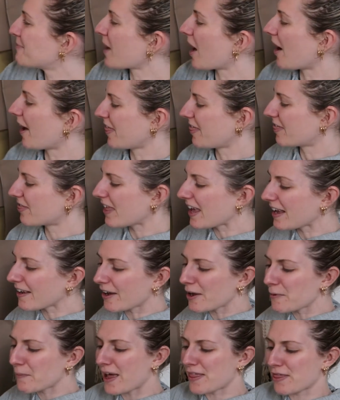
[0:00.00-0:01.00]
I think
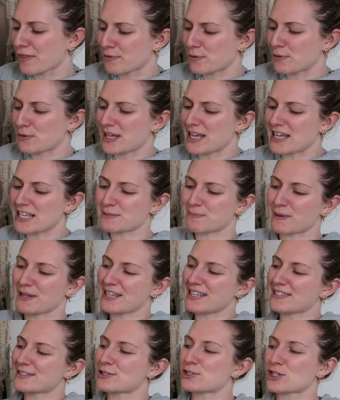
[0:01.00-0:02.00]
I went through these, but
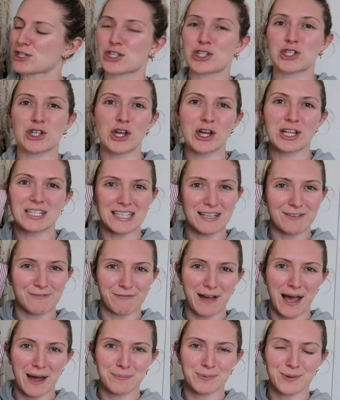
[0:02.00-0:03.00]
these are just shirting
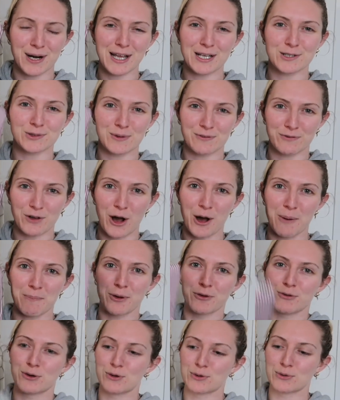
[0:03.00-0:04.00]
fabrics. We've got a
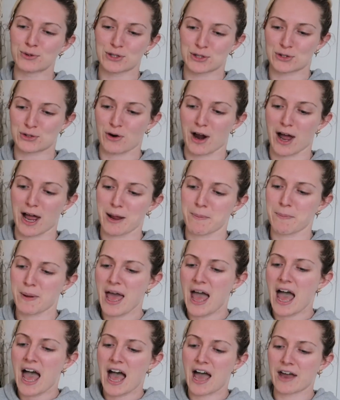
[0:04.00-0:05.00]
maroon stripe
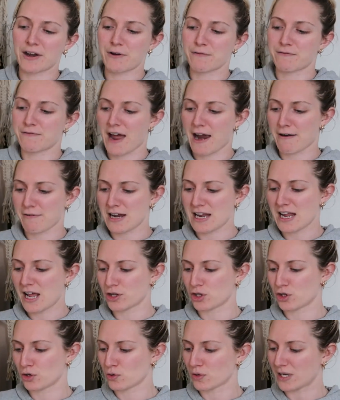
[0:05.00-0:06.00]
and a very
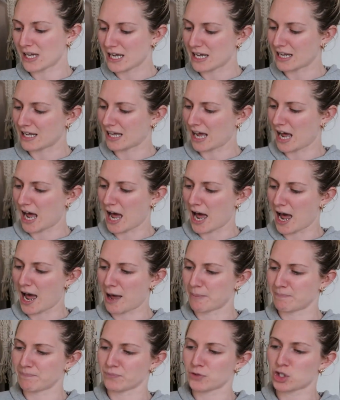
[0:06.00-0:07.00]
unique
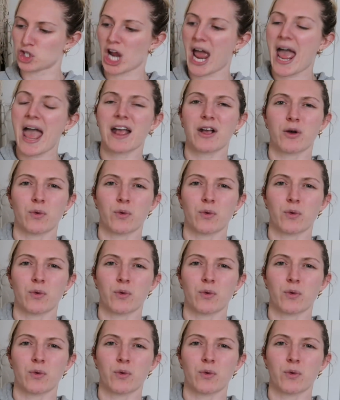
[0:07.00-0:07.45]
check